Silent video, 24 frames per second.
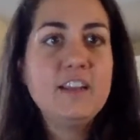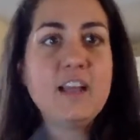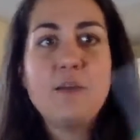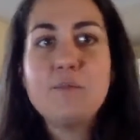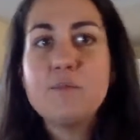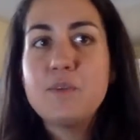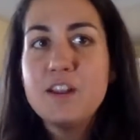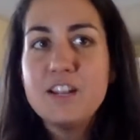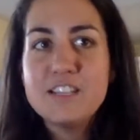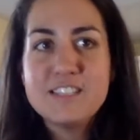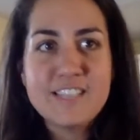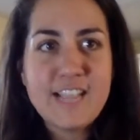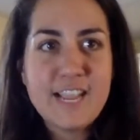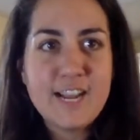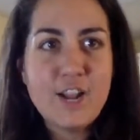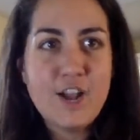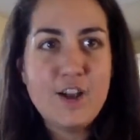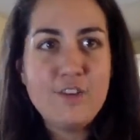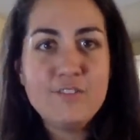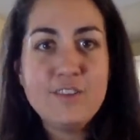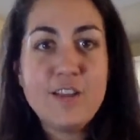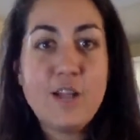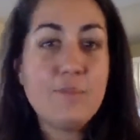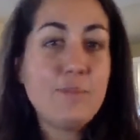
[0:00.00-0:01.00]
I'm going to sign
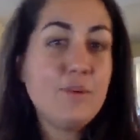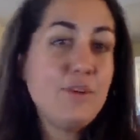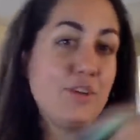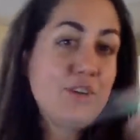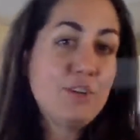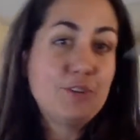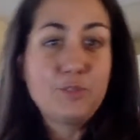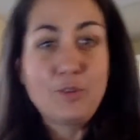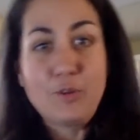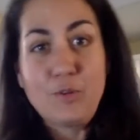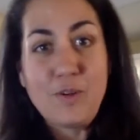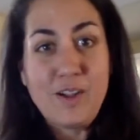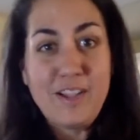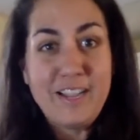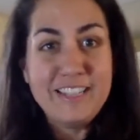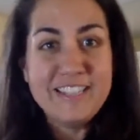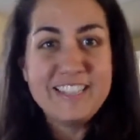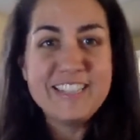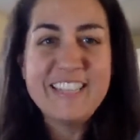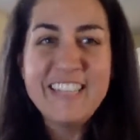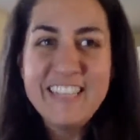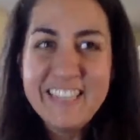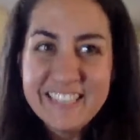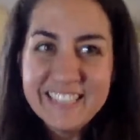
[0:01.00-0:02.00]
off now, but you can rewind.